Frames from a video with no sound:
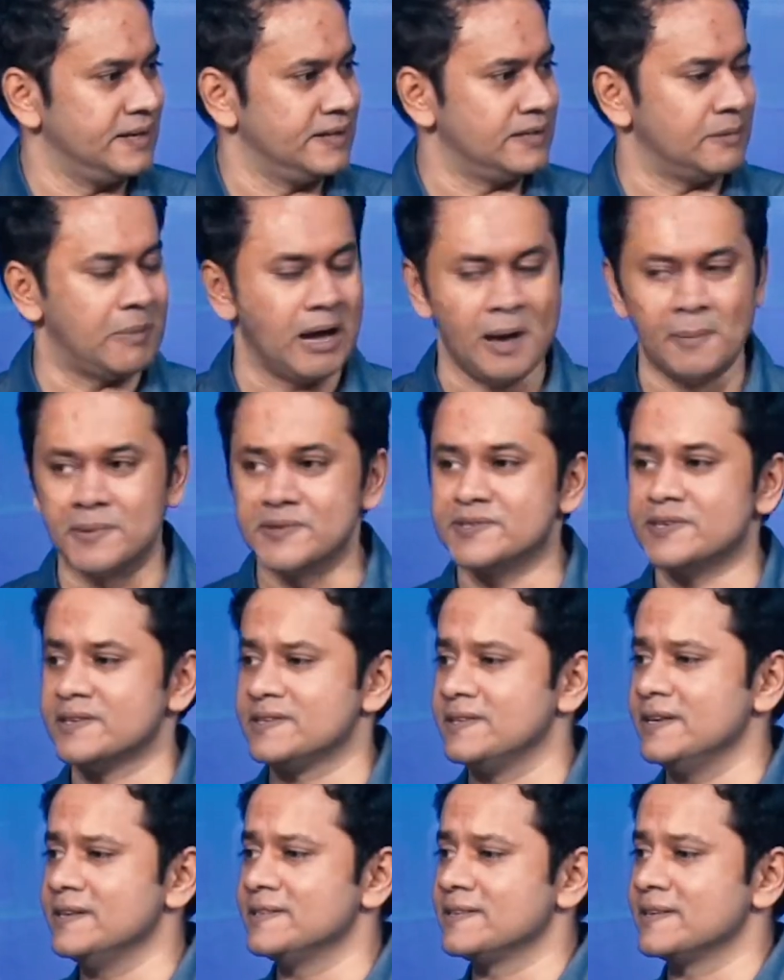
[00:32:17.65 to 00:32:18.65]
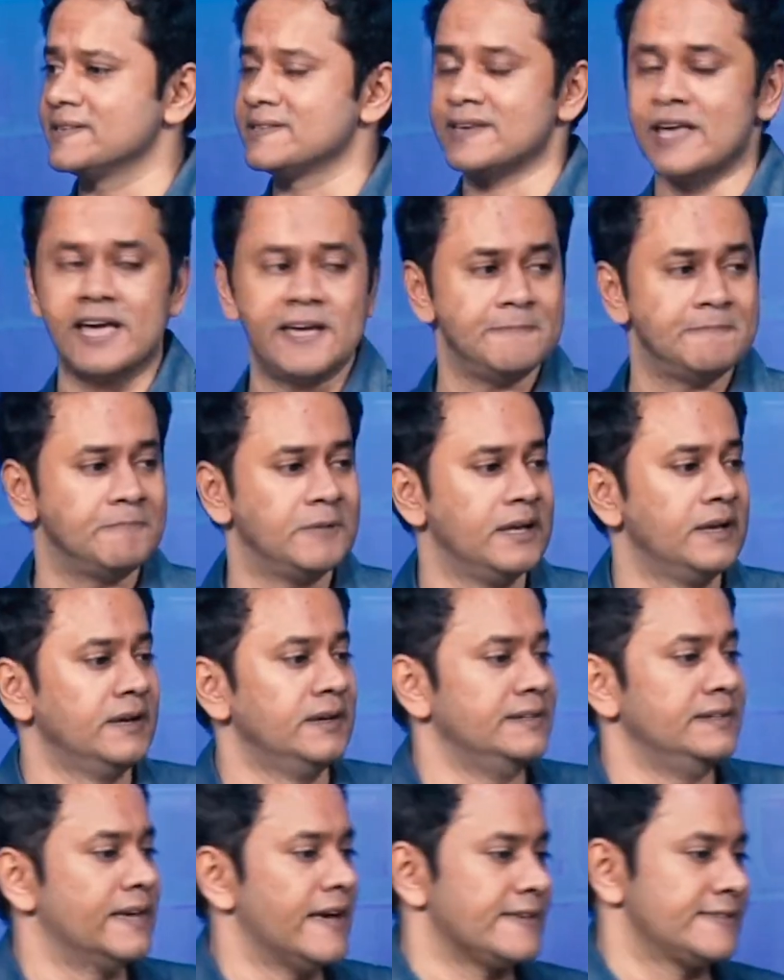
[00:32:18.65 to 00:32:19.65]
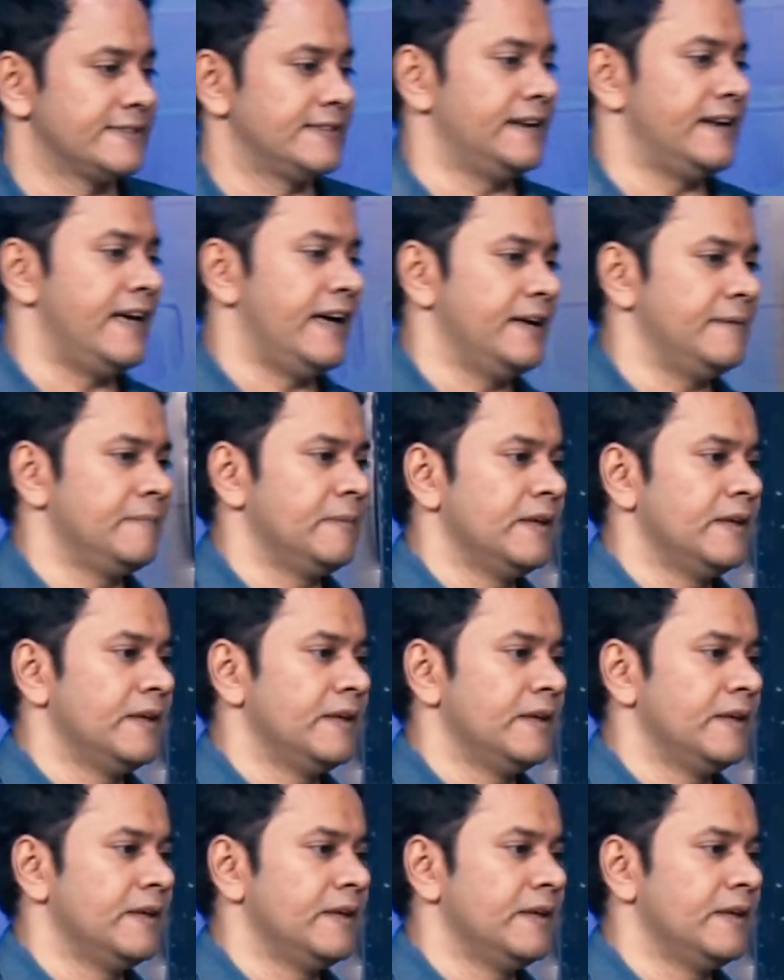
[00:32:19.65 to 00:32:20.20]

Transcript: The Bible says He is the same yesterday,